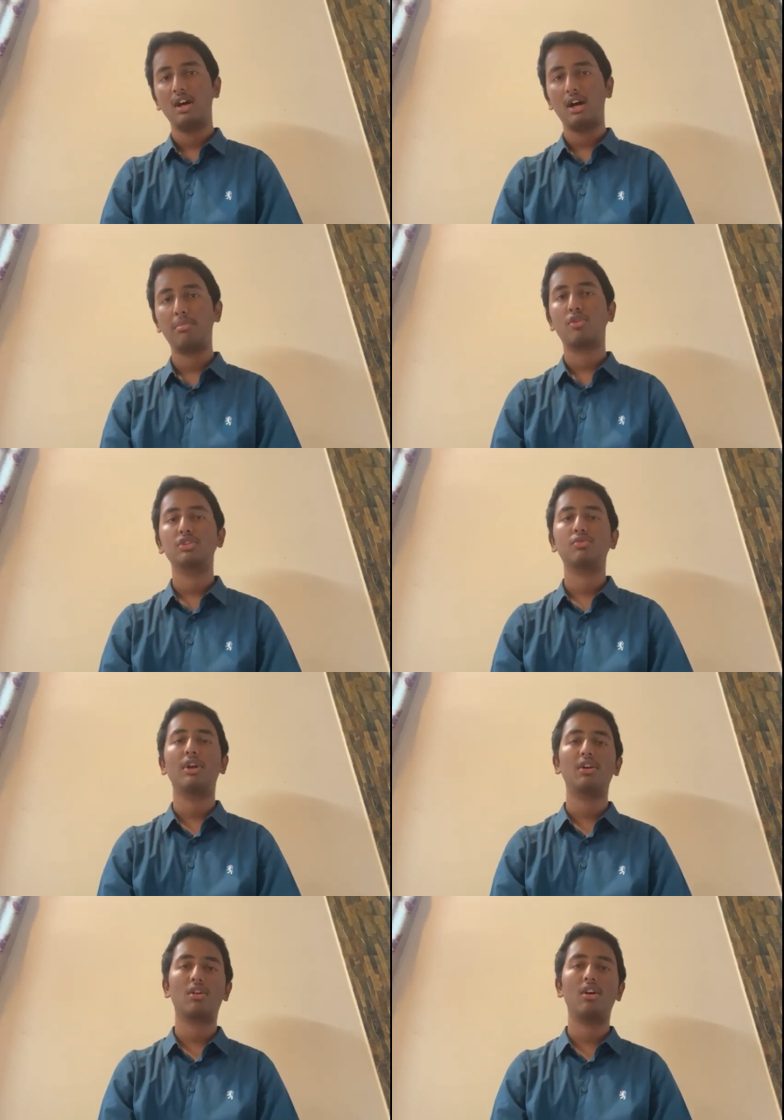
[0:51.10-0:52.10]
approach
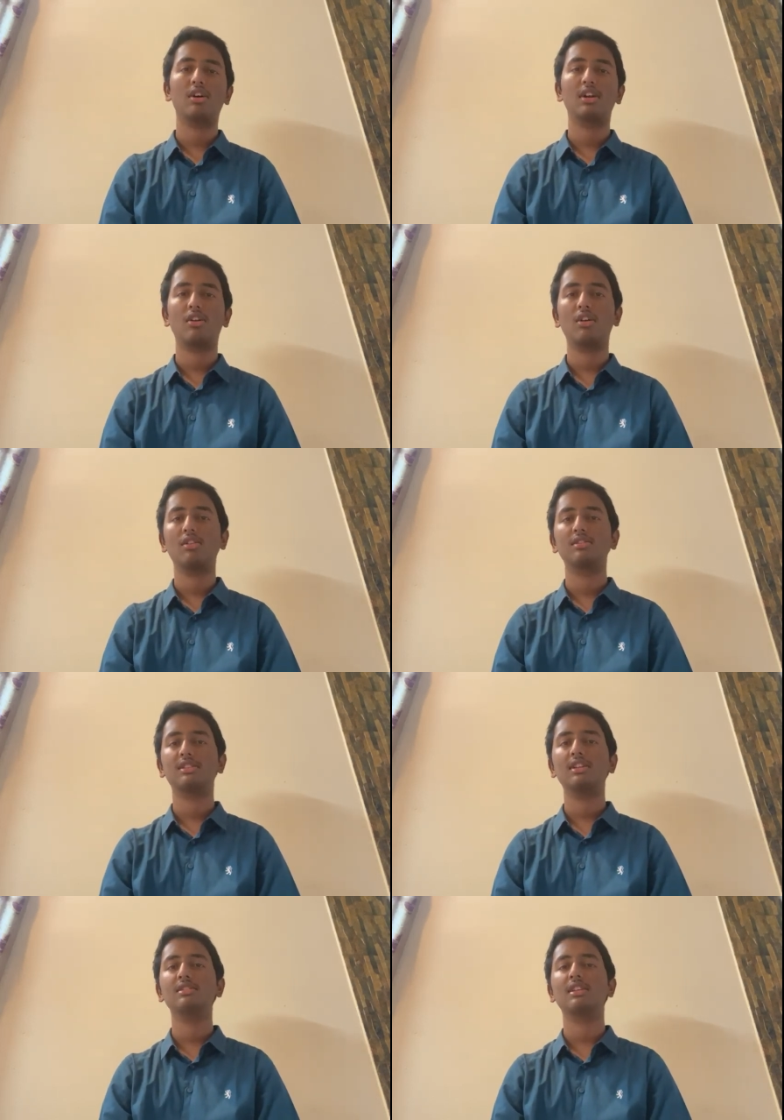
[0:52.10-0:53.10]
went wrong and all those
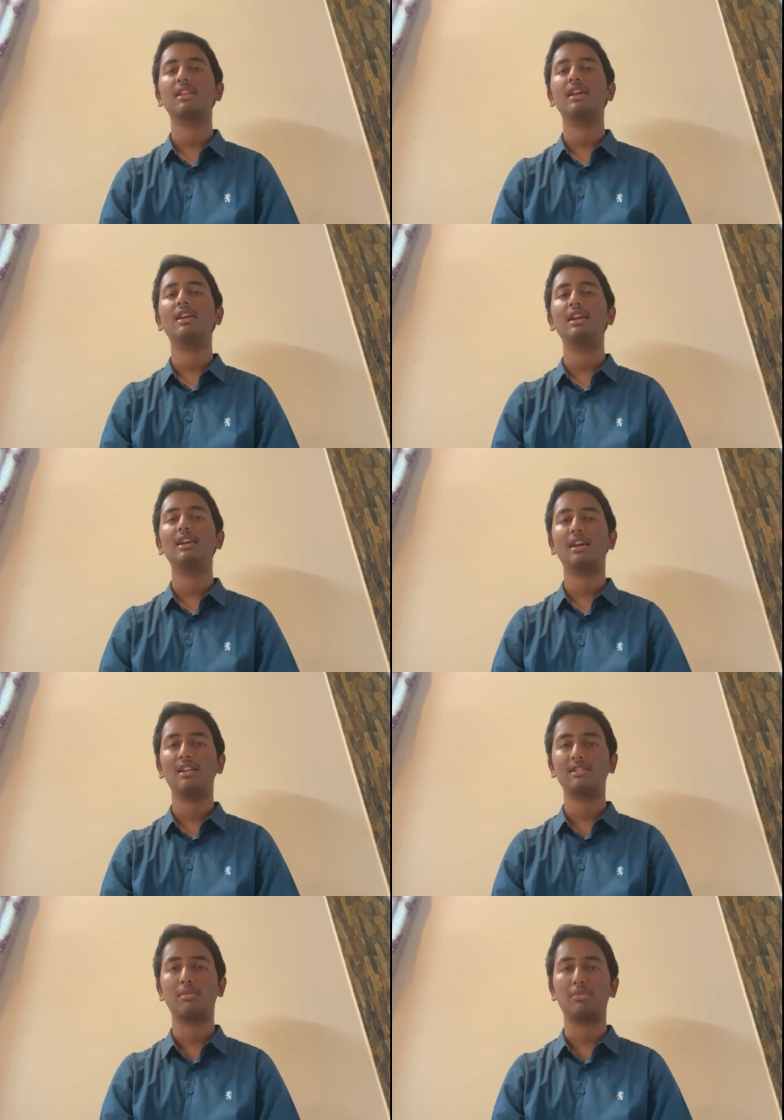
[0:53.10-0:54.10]
things and then he'll tell
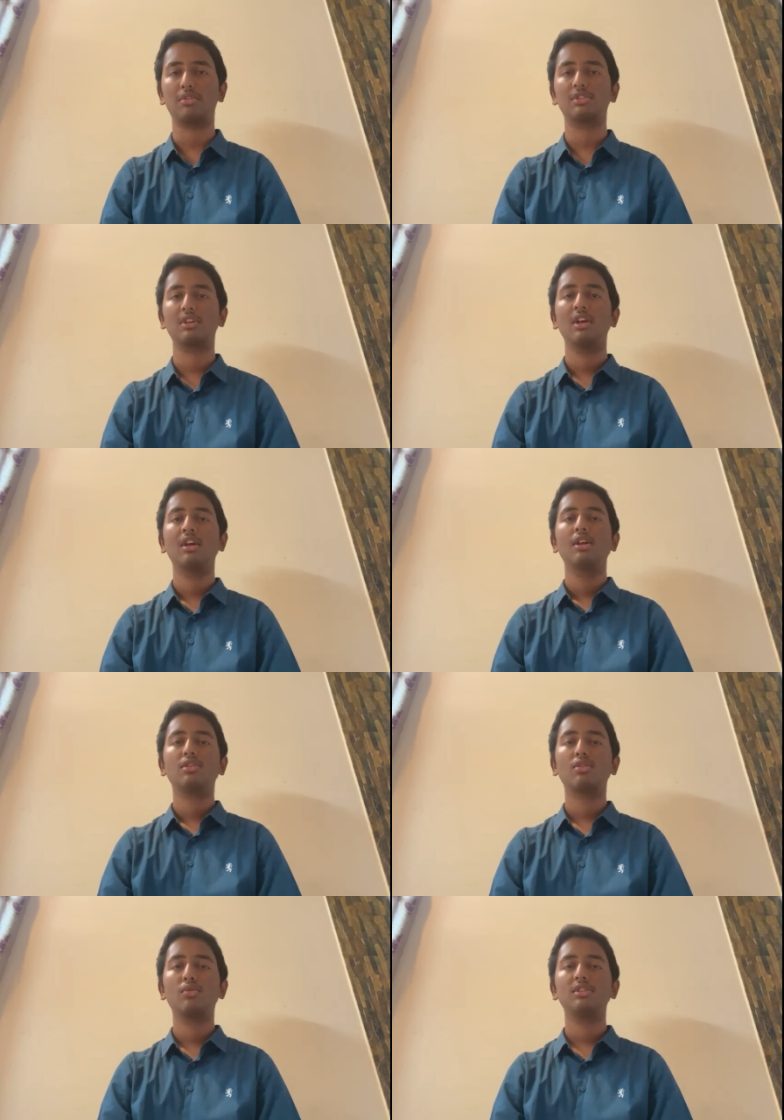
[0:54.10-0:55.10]
his approach
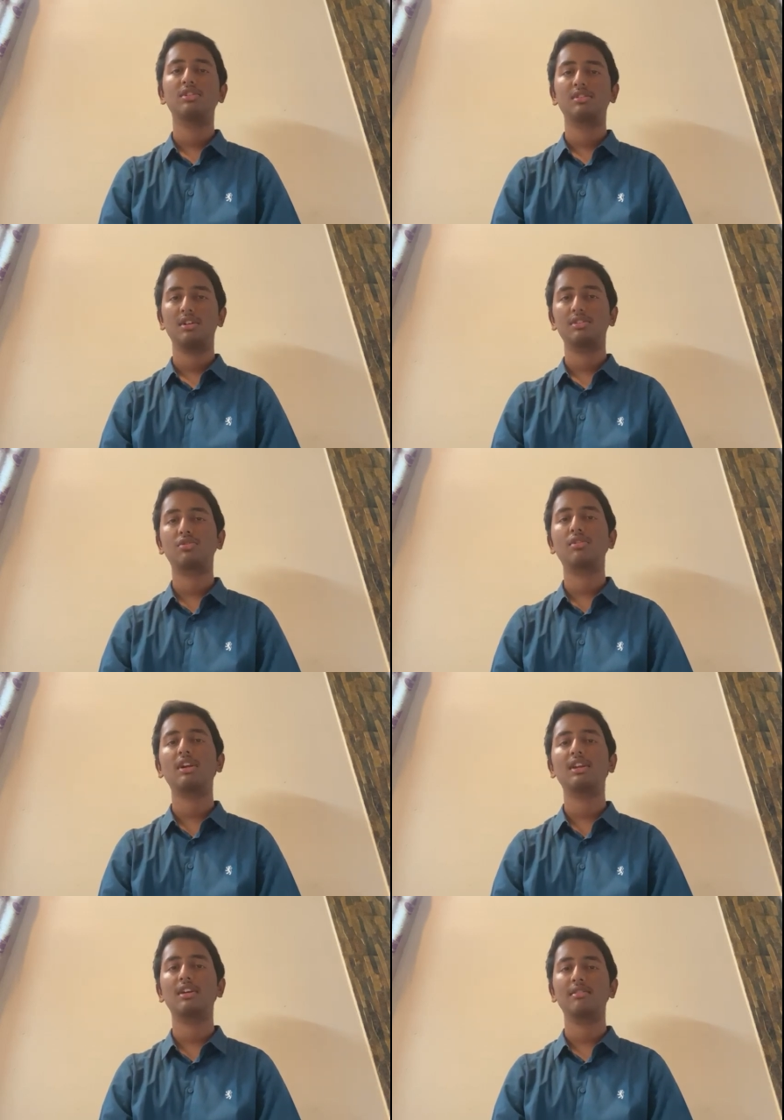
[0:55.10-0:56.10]
through which a
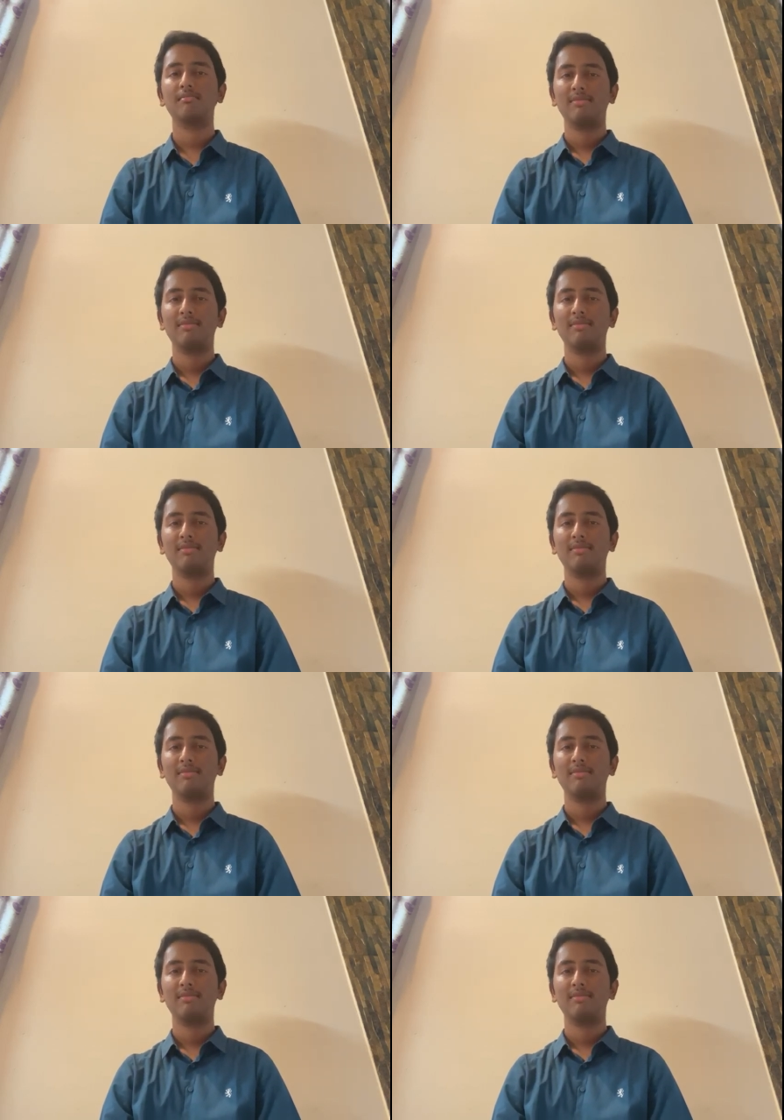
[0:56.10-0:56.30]
student can